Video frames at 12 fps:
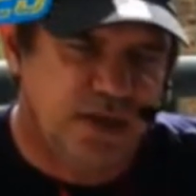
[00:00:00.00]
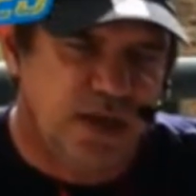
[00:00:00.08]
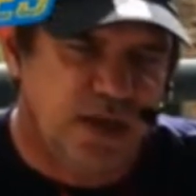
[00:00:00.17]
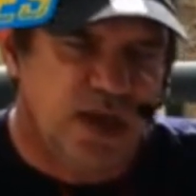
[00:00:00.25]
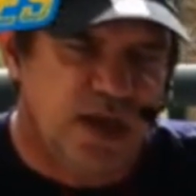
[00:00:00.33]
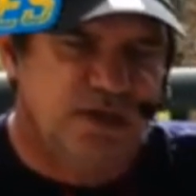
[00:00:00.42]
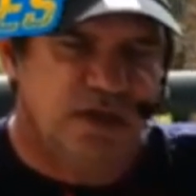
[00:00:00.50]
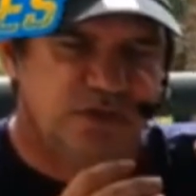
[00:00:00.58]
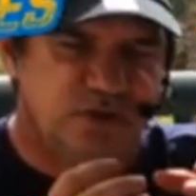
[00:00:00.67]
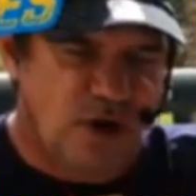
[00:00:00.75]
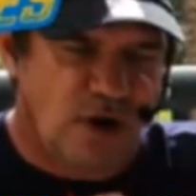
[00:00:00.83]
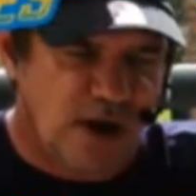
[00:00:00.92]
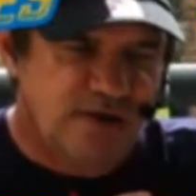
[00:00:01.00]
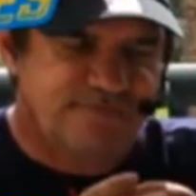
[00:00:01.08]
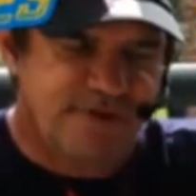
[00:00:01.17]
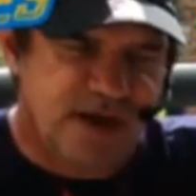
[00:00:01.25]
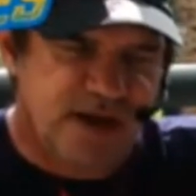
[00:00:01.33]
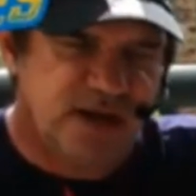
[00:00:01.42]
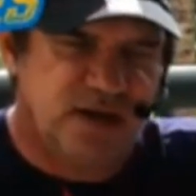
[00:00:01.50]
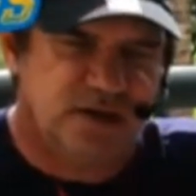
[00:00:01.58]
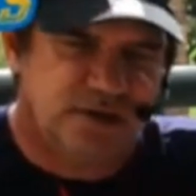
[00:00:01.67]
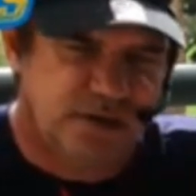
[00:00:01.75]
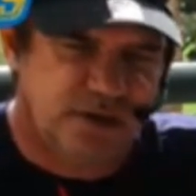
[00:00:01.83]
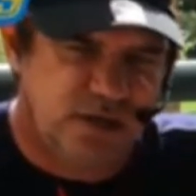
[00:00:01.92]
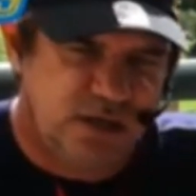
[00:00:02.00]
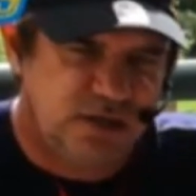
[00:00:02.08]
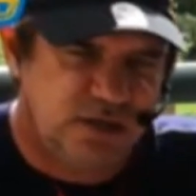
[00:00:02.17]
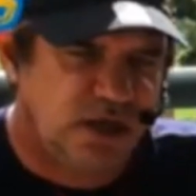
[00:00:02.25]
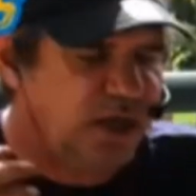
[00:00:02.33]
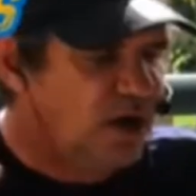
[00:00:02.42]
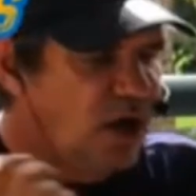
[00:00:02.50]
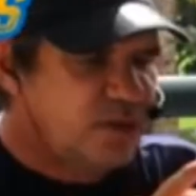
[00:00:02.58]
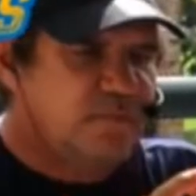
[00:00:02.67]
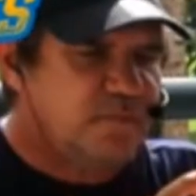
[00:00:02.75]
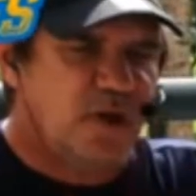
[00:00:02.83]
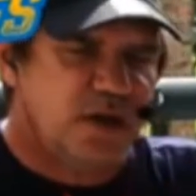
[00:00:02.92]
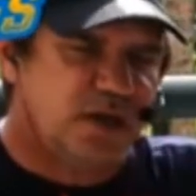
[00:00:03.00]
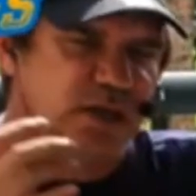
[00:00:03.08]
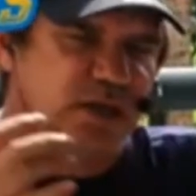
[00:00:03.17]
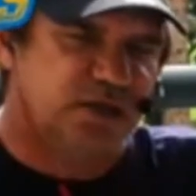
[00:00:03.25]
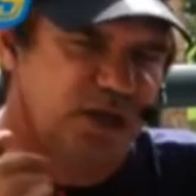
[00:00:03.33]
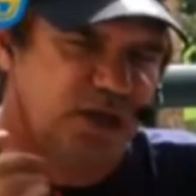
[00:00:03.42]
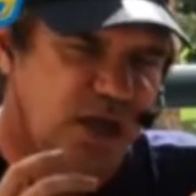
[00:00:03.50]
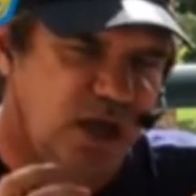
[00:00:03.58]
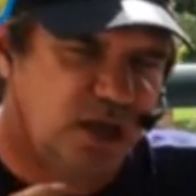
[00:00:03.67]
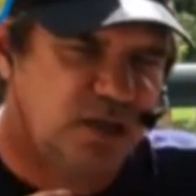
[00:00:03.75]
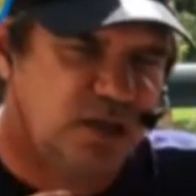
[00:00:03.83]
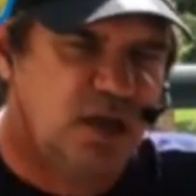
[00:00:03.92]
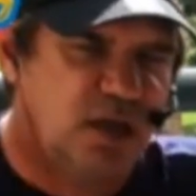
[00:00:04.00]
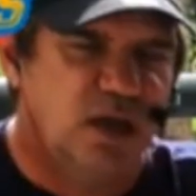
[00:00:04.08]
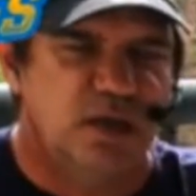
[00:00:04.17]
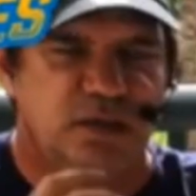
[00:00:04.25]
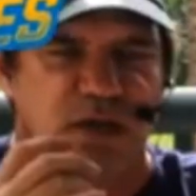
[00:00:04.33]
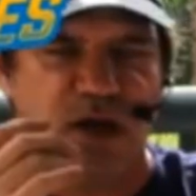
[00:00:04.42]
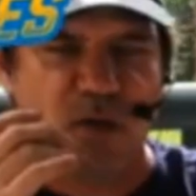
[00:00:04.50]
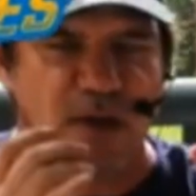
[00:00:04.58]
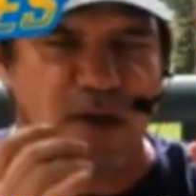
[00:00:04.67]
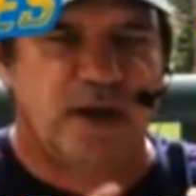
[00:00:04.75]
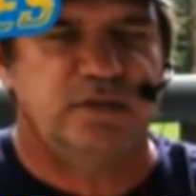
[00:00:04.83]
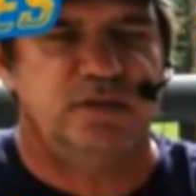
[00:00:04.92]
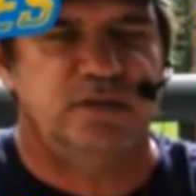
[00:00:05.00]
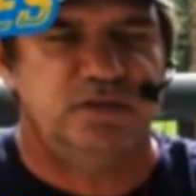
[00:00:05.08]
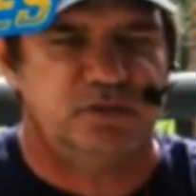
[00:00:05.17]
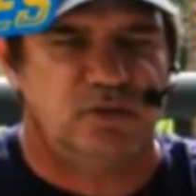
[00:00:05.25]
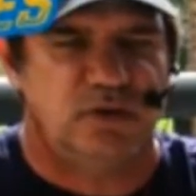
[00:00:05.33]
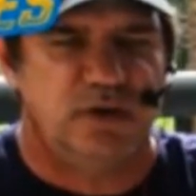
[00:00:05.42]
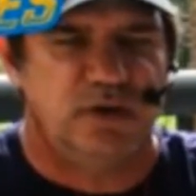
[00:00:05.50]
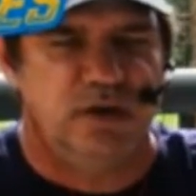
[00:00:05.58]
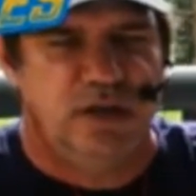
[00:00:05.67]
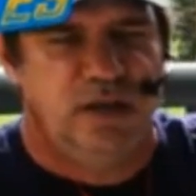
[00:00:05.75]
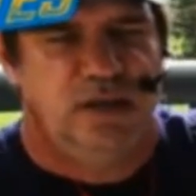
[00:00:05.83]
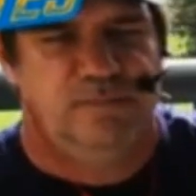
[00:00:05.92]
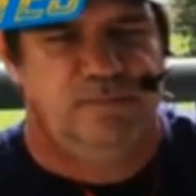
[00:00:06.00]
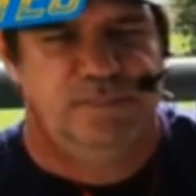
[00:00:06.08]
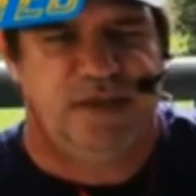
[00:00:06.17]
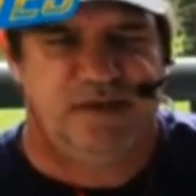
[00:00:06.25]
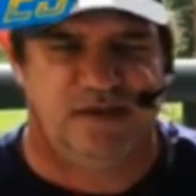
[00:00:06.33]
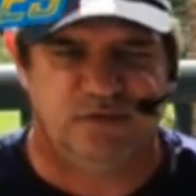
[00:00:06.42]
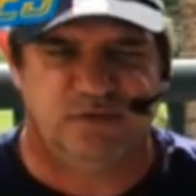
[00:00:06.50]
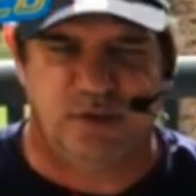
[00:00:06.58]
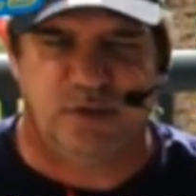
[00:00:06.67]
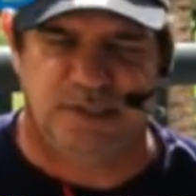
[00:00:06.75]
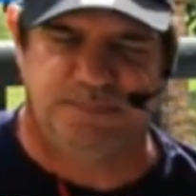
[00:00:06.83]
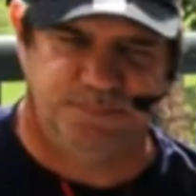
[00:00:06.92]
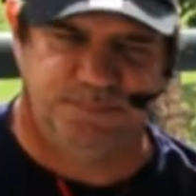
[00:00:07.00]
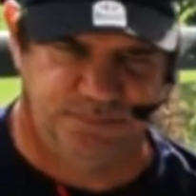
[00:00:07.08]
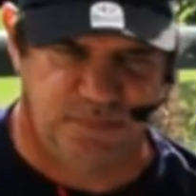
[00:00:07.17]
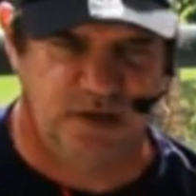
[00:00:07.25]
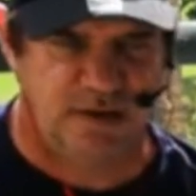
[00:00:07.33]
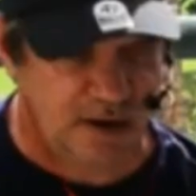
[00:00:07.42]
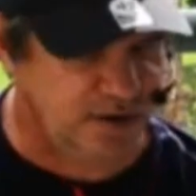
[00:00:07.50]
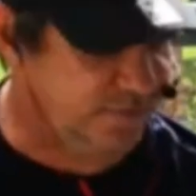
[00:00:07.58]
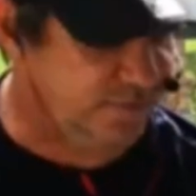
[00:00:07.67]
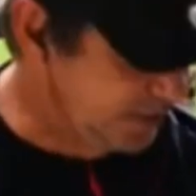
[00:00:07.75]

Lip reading: you try and find the ingredient, you get all the money that you can, you go back to the store, and guess what? They're out of it.